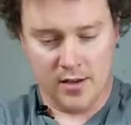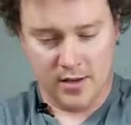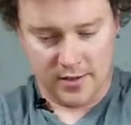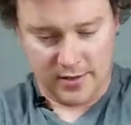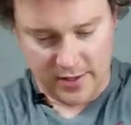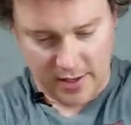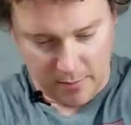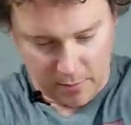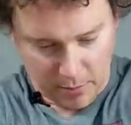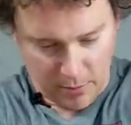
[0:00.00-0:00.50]

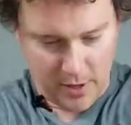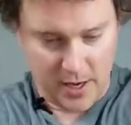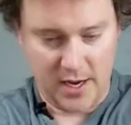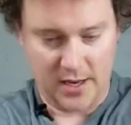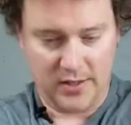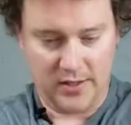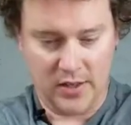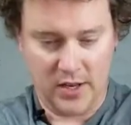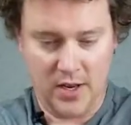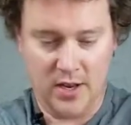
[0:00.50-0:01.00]
So I
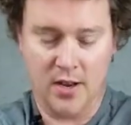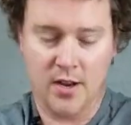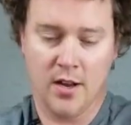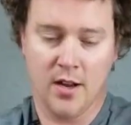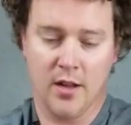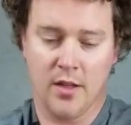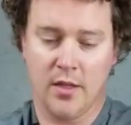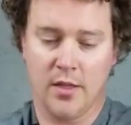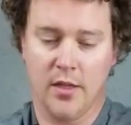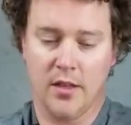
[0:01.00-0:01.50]
press.
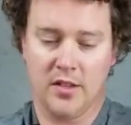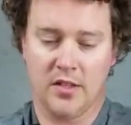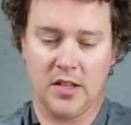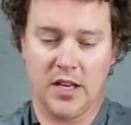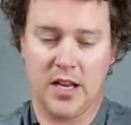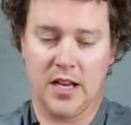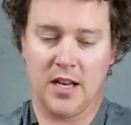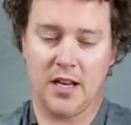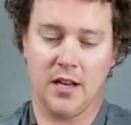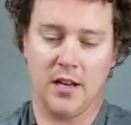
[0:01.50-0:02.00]
This
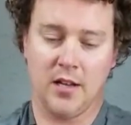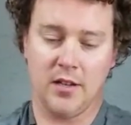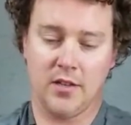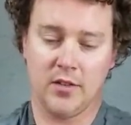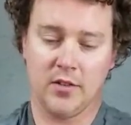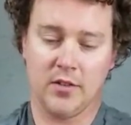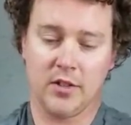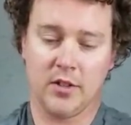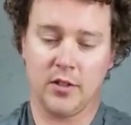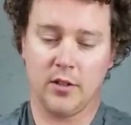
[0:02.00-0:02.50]
hand
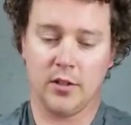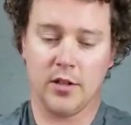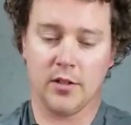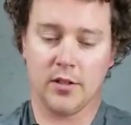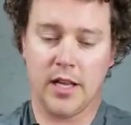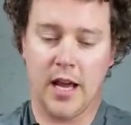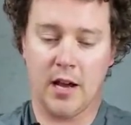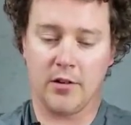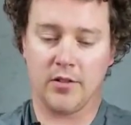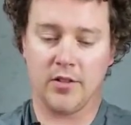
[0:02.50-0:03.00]
is along
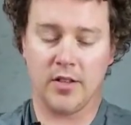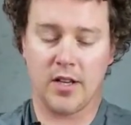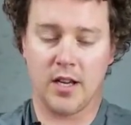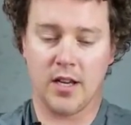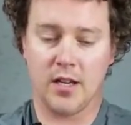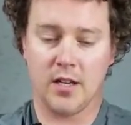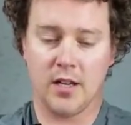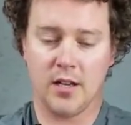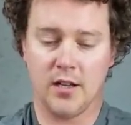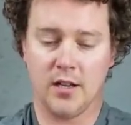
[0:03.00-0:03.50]
the
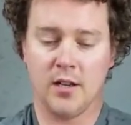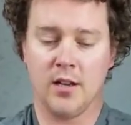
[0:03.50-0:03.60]
outside.